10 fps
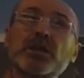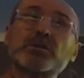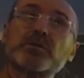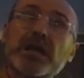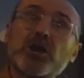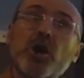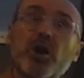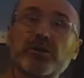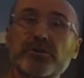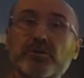You can
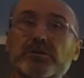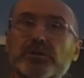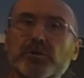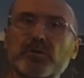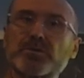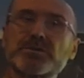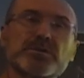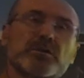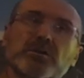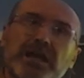color your clothes.
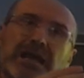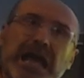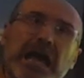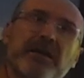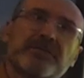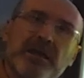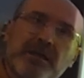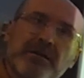You can have